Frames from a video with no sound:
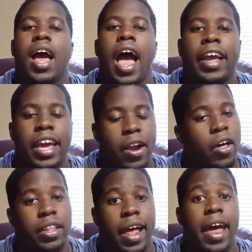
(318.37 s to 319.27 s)
I get all
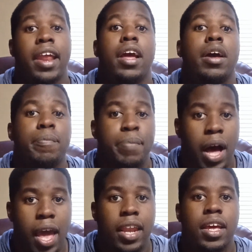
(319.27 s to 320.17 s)
of that.
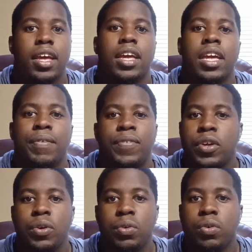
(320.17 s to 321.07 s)
But if
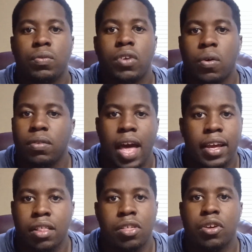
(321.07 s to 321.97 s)
you don't like
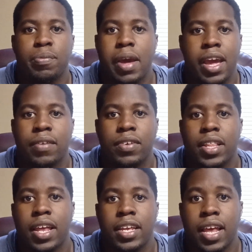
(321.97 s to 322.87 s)
a certain behavior
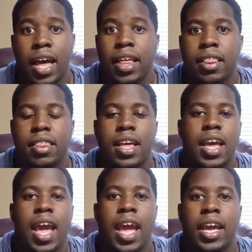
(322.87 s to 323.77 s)
that he does,
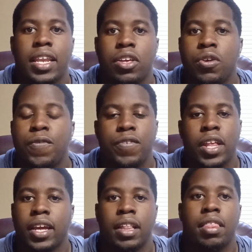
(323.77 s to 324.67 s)
and you feel
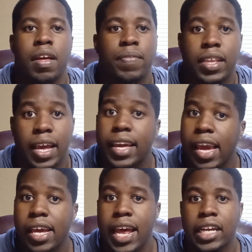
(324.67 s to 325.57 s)
like it's something that
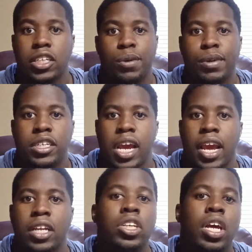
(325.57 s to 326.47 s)
can actually be
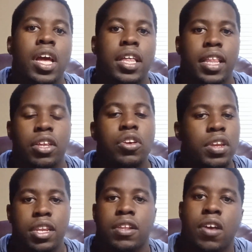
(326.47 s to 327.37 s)
changed, then you
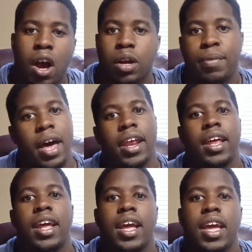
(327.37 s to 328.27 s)
need to talk about it
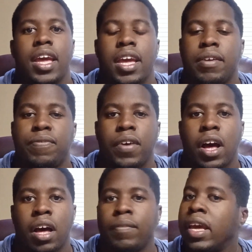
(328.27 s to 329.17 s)
if
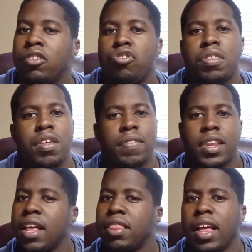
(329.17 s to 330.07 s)
um, it's just something
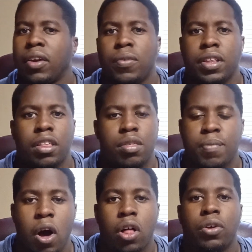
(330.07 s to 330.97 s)
that's like really
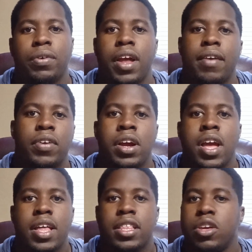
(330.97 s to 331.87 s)
small or whatever,
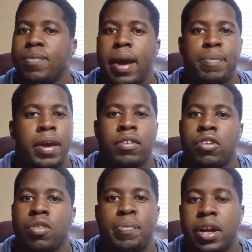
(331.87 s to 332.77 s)
then you might be able to
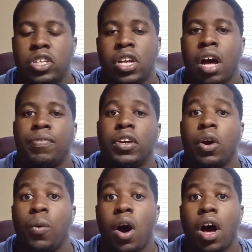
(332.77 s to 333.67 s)
just brush it off and
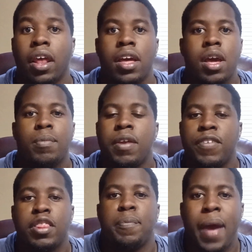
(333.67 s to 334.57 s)
go on. But if
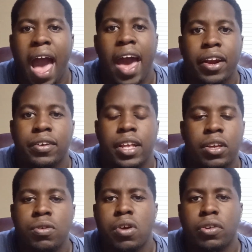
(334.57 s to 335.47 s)
it's a pattern that
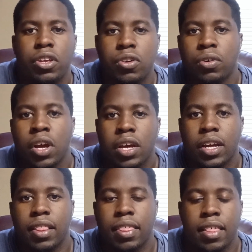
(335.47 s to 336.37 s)
you know that you
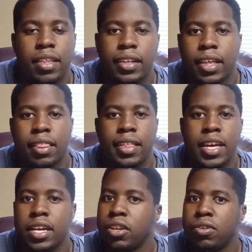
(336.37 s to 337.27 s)
consistently
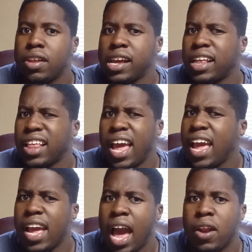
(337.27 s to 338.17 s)
see and you like,
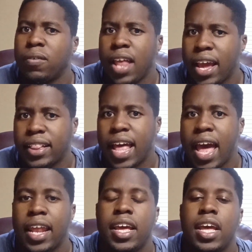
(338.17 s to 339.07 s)
hey, I don't like
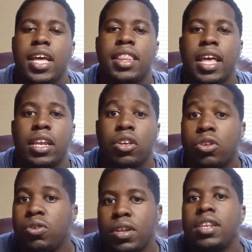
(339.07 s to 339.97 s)
that, then
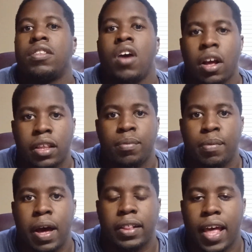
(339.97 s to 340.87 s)
you need to talk to them
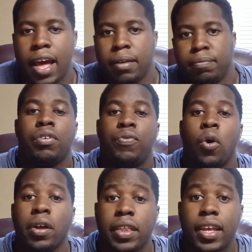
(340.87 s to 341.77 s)
about that.
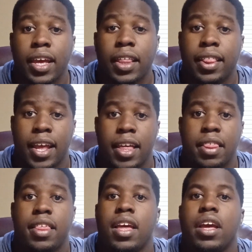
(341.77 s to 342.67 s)
Fourth is
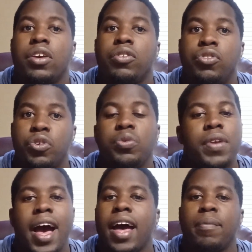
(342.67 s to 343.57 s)
this do
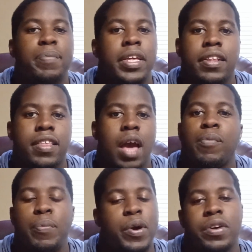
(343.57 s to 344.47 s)
not be the type
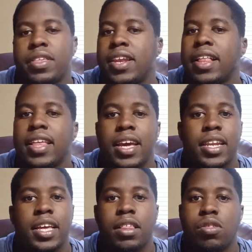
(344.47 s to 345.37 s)
of person that's in
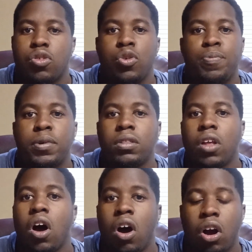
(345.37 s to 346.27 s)
these super
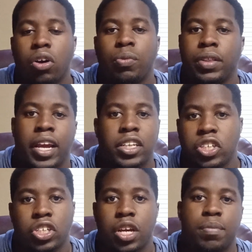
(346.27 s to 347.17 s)
long
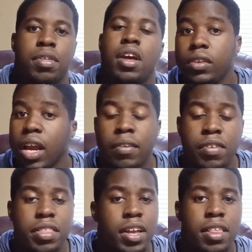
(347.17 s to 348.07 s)
relationships. I'm
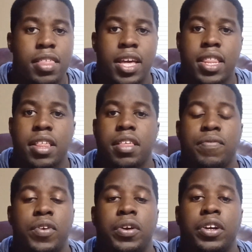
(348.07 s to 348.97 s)
just gonna say this if
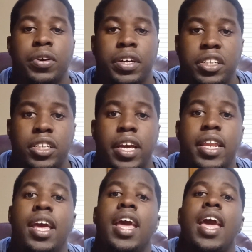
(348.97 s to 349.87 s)
you're a Christian
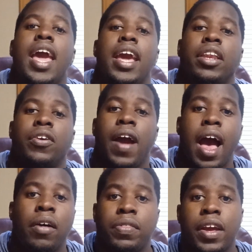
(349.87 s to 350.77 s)
and you're
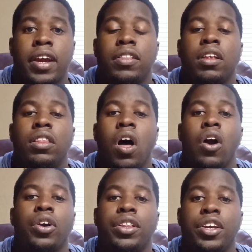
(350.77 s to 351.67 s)
out there, the
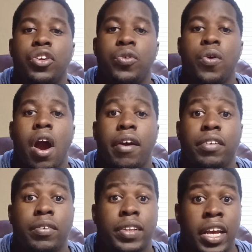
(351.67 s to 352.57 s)
longer that you are in
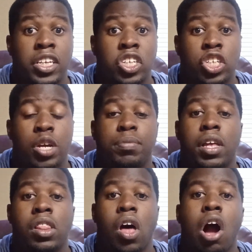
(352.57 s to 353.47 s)
a relationship, the
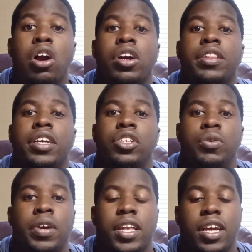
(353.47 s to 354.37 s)
longer that you
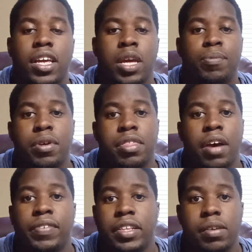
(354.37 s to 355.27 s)
are gonna keep
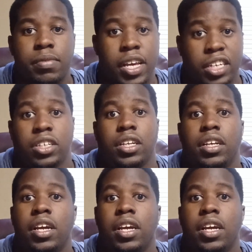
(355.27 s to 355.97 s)
yourself in temptation.